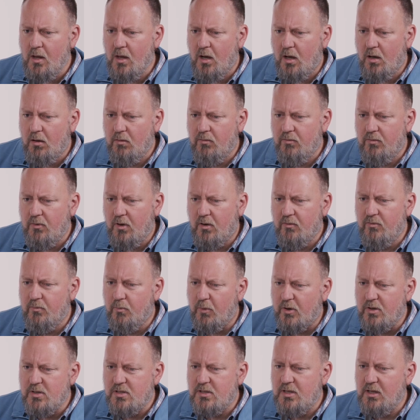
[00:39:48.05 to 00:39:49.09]
of
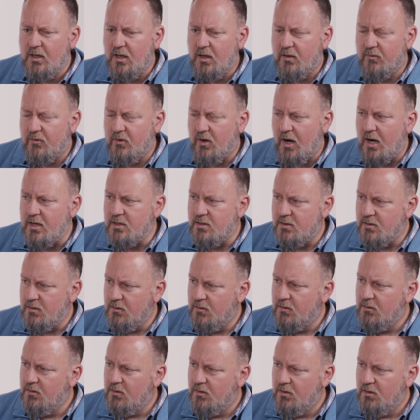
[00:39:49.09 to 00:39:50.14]
mercy and of grace.
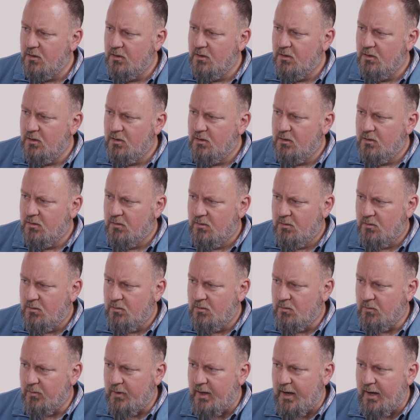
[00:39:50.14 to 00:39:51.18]

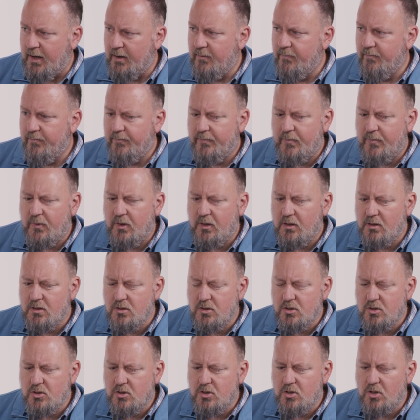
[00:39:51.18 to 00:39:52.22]
Okay.
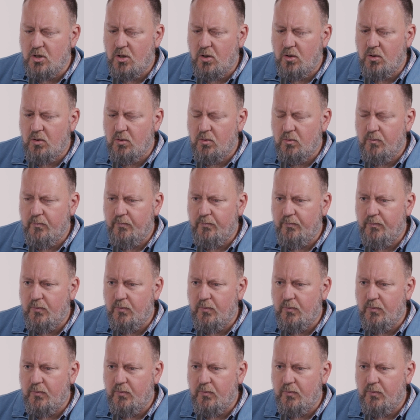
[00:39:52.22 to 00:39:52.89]
So,